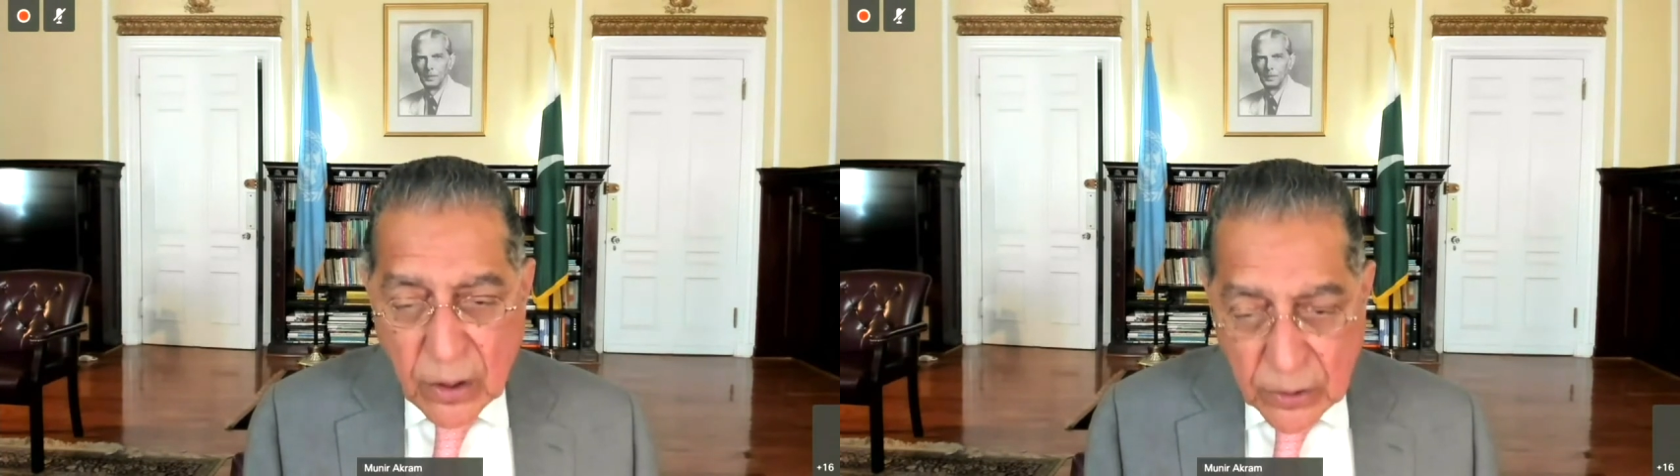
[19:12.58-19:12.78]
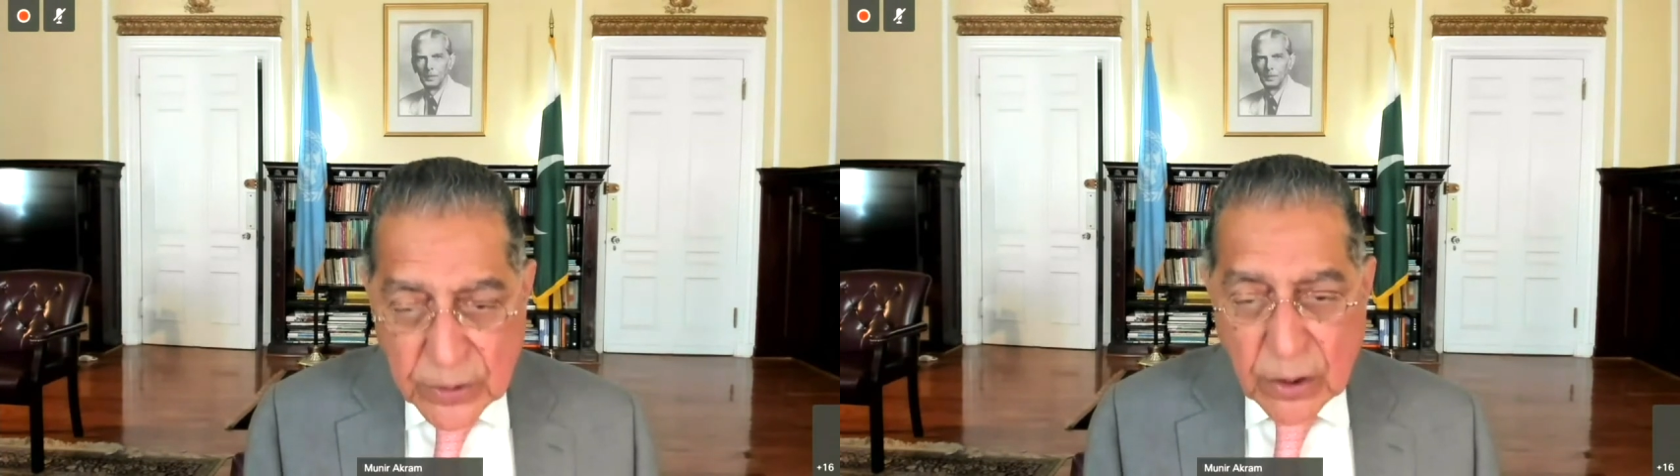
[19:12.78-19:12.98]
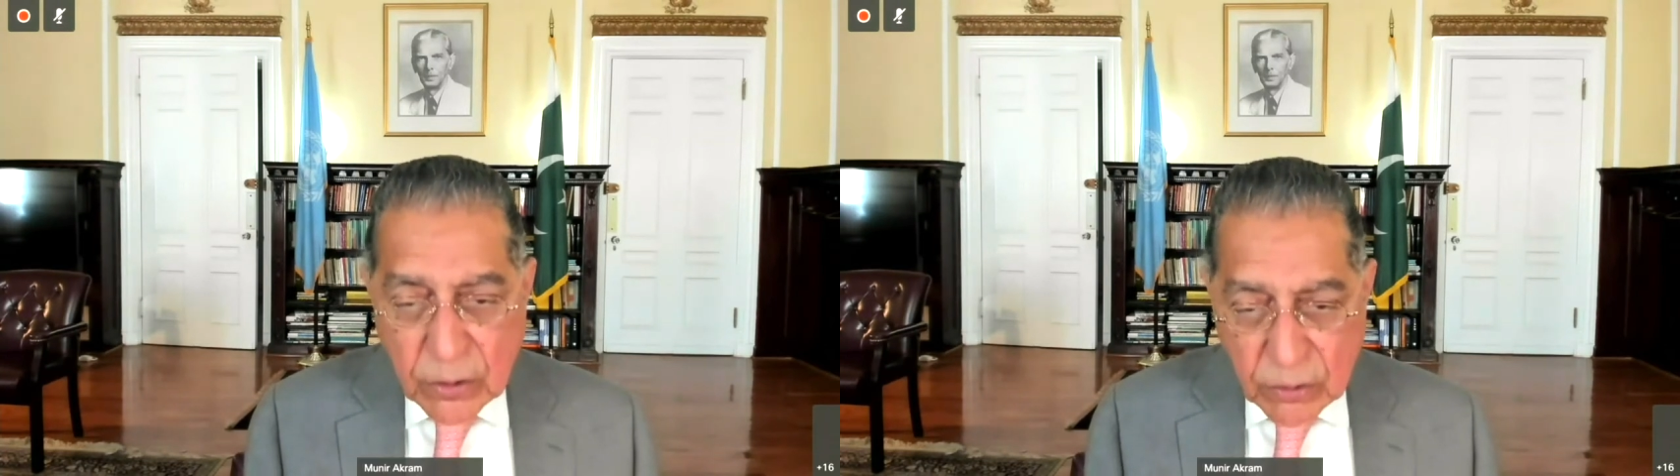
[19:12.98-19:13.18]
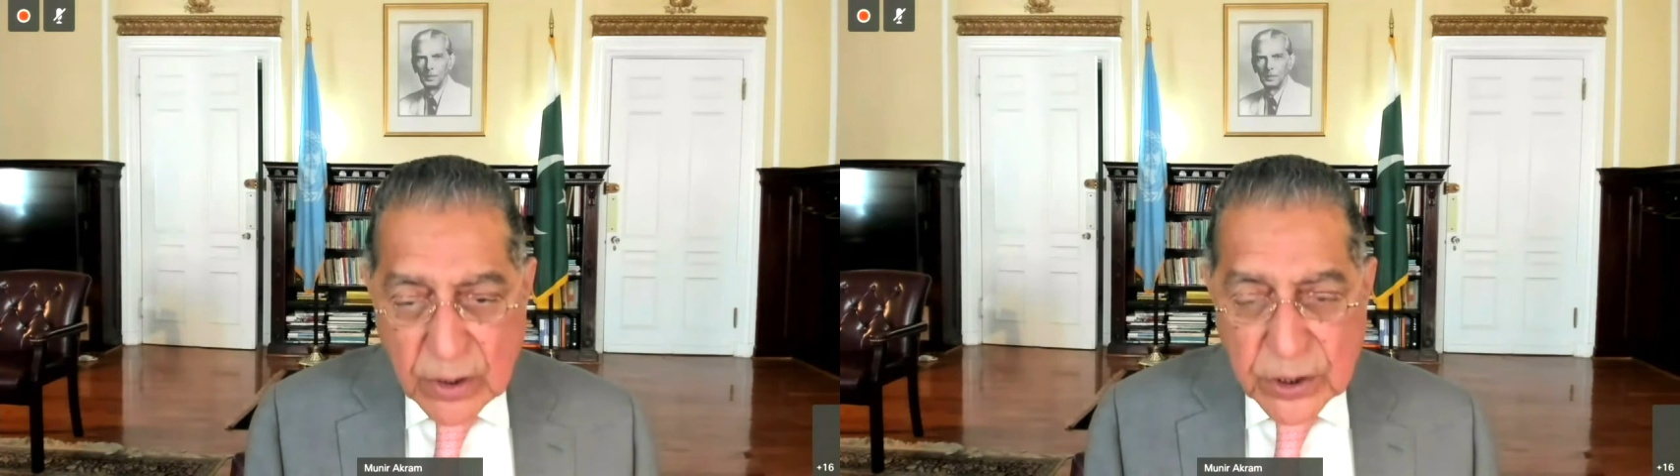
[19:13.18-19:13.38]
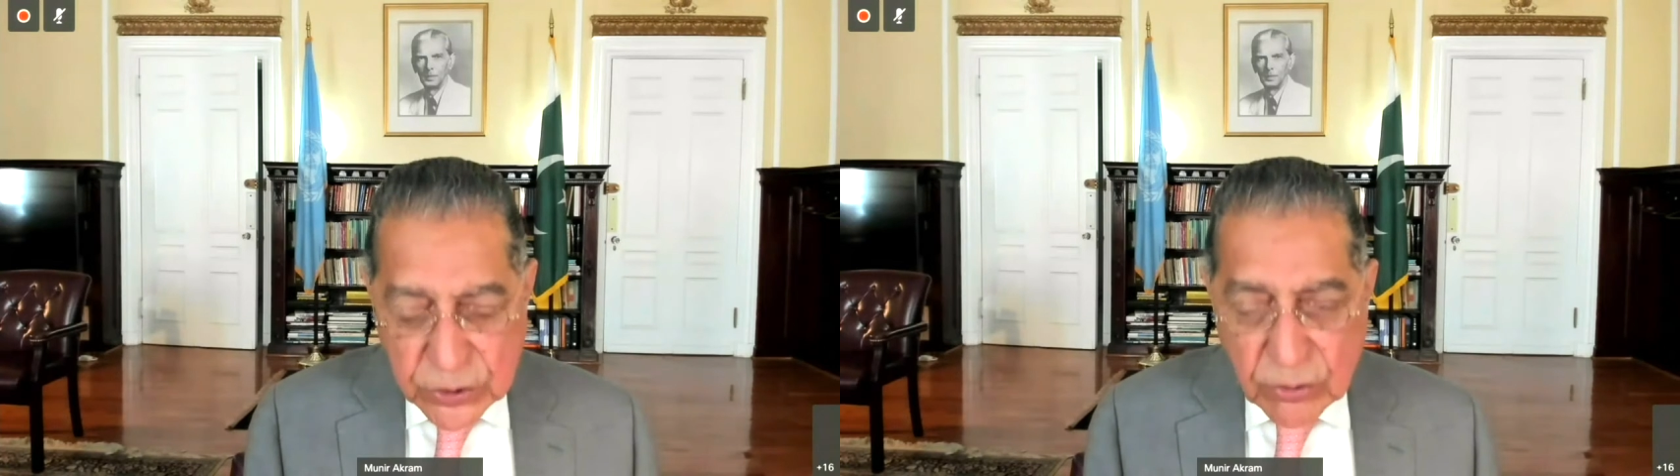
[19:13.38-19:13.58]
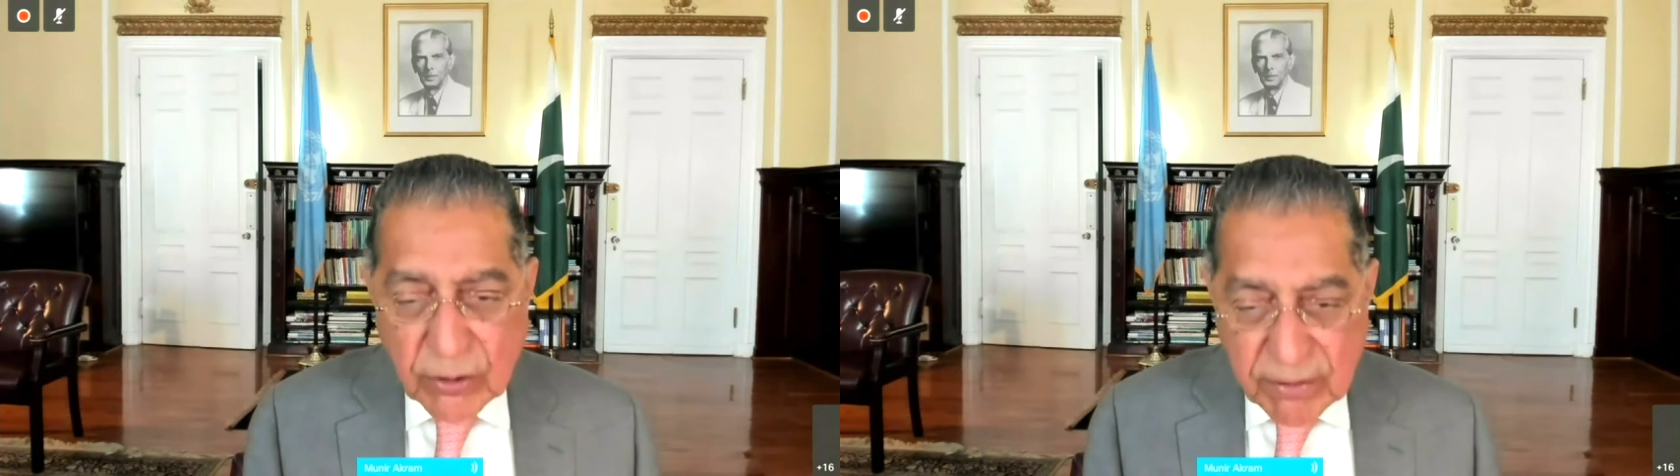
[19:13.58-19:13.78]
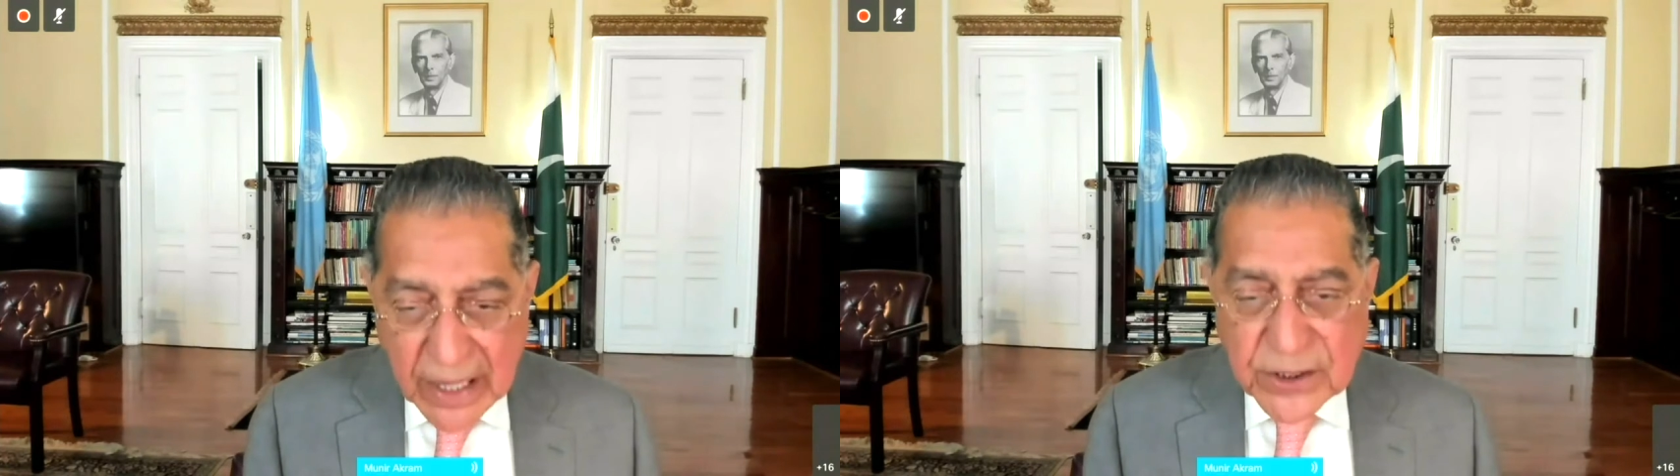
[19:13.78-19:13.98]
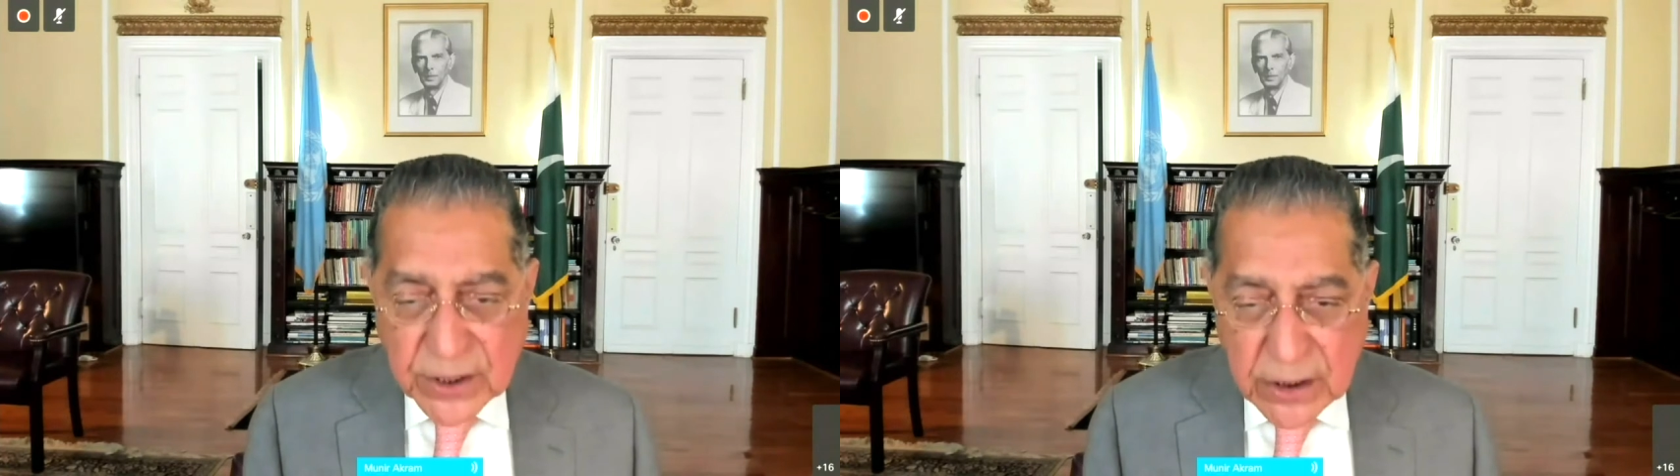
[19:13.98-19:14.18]
on the whole issue of
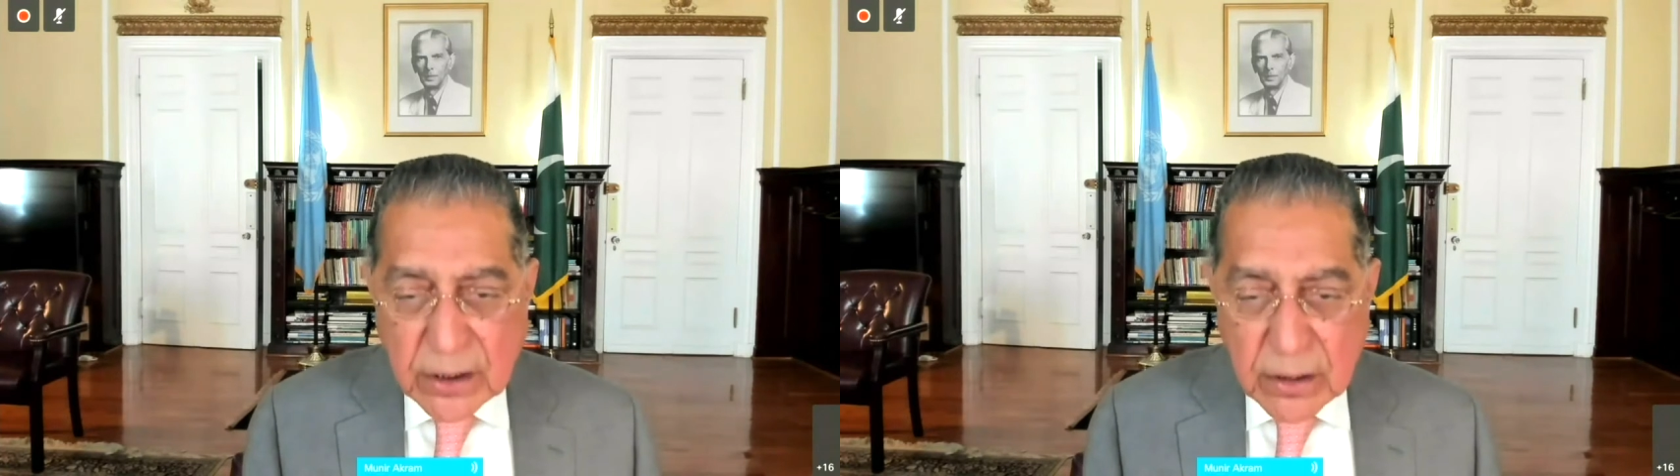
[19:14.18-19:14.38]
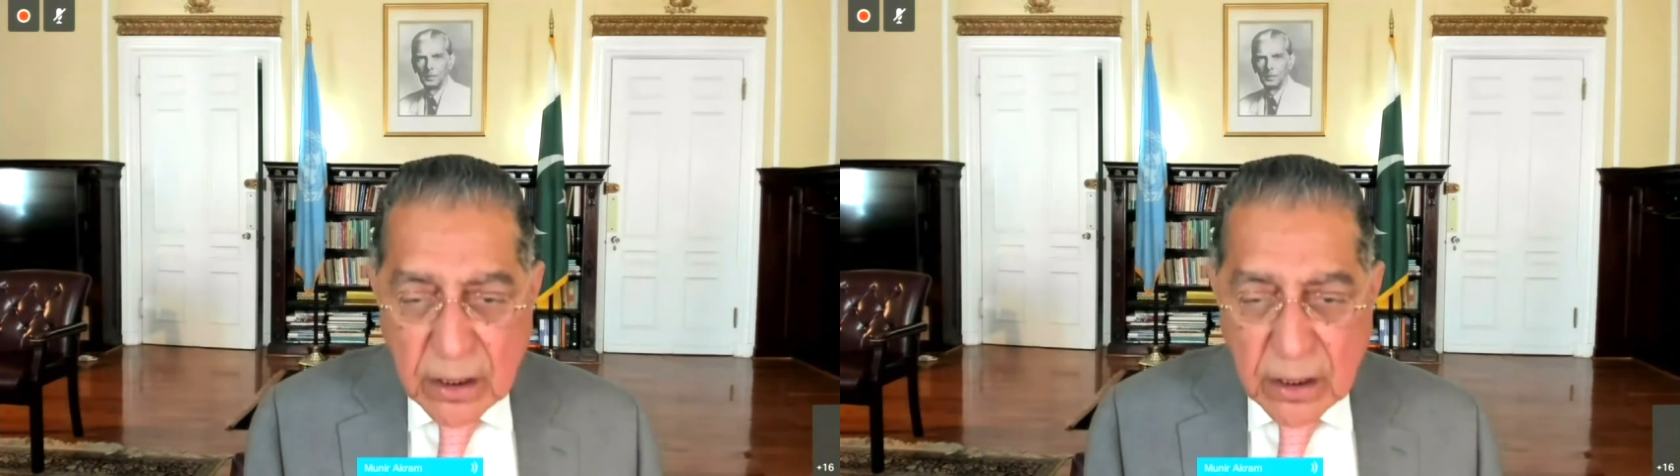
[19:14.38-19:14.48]
vaccine.